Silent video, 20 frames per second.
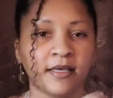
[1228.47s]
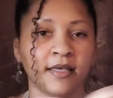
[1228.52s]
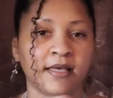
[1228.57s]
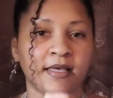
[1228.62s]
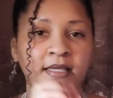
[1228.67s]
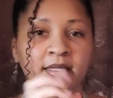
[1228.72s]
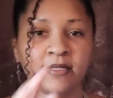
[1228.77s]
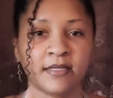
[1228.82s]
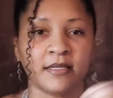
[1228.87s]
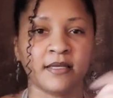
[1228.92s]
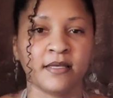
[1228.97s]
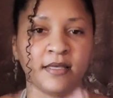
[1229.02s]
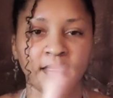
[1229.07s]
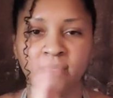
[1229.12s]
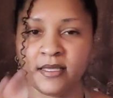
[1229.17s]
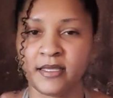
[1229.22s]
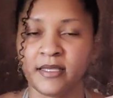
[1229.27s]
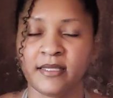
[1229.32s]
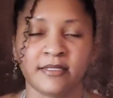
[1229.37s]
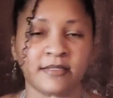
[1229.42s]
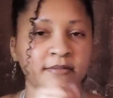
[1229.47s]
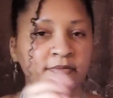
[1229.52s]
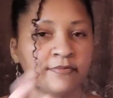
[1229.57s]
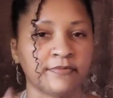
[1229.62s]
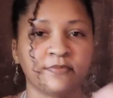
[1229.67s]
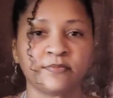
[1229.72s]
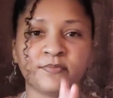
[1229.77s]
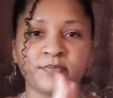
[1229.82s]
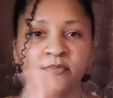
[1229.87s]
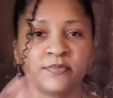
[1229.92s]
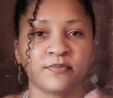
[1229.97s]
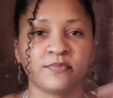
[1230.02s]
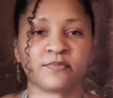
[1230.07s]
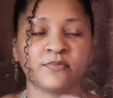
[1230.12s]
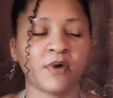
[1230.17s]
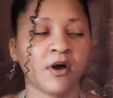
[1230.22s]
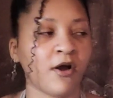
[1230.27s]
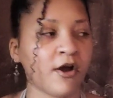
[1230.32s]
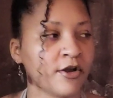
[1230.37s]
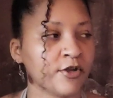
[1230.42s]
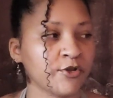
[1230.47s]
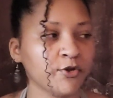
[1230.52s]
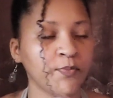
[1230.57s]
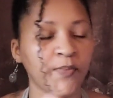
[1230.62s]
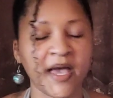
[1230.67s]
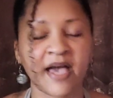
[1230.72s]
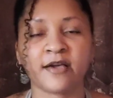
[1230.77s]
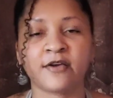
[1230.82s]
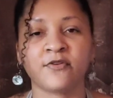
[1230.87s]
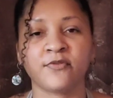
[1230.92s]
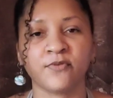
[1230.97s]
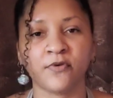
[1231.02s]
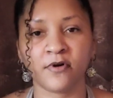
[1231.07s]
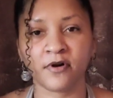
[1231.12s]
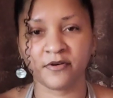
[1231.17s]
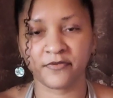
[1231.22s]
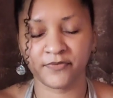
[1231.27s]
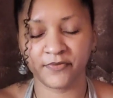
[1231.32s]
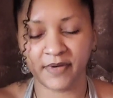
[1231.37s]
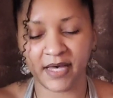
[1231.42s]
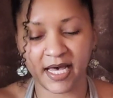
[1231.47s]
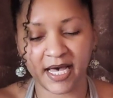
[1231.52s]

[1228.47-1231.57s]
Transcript: and and argue back and forth.